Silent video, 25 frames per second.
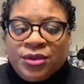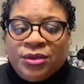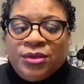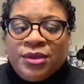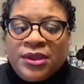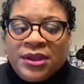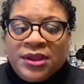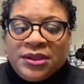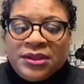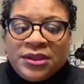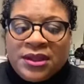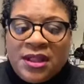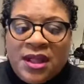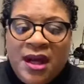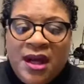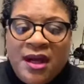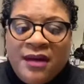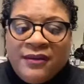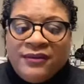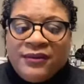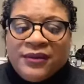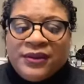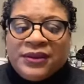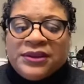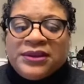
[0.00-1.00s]
to this
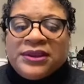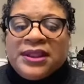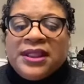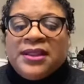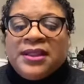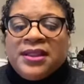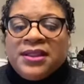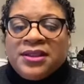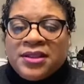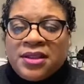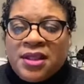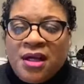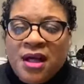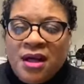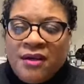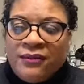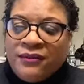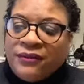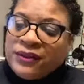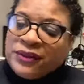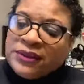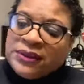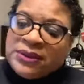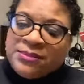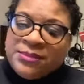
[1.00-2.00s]
conference, and this
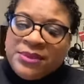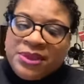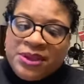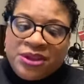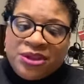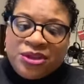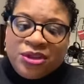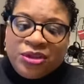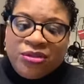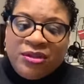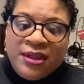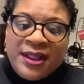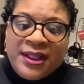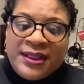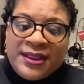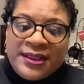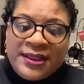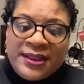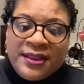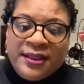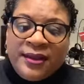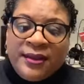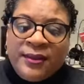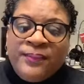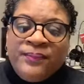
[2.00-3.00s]
conference means a great
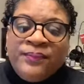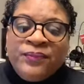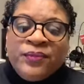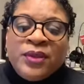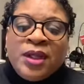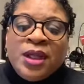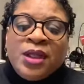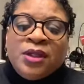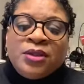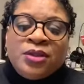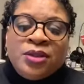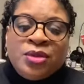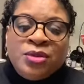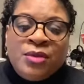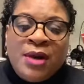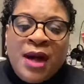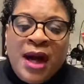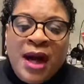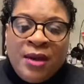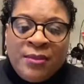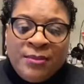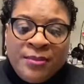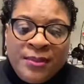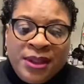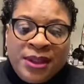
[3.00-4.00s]
deal to
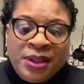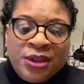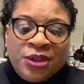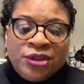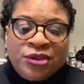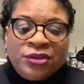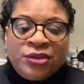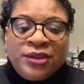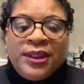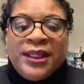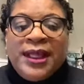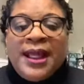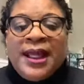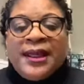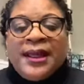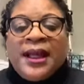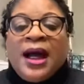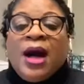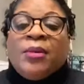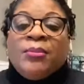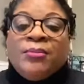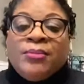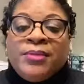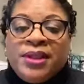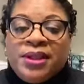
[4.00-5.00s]
our ministry, and
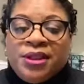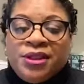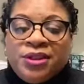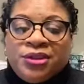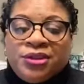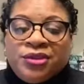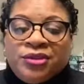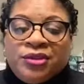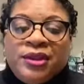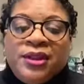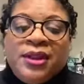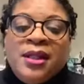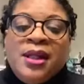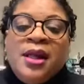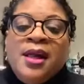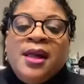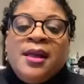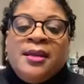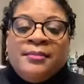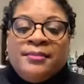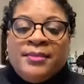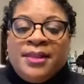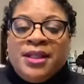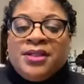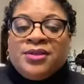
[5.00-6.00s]
our ministry
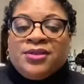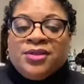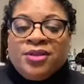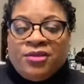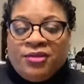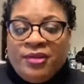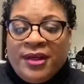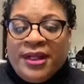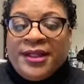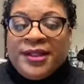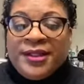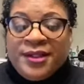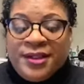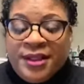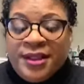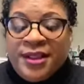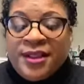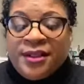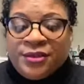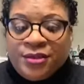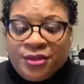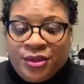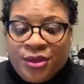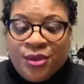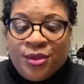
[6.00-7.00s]
means a great
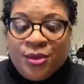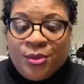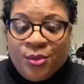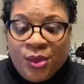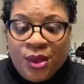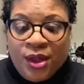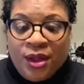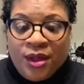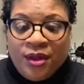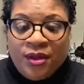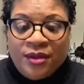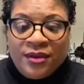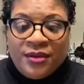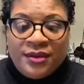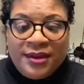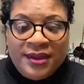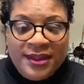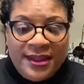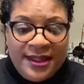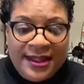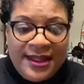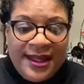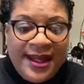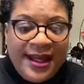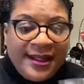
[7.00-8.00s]
deal to the world.
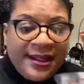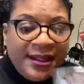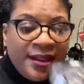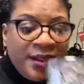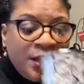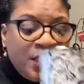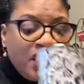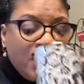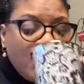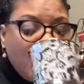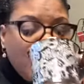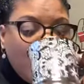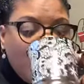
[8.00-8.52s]
You got it?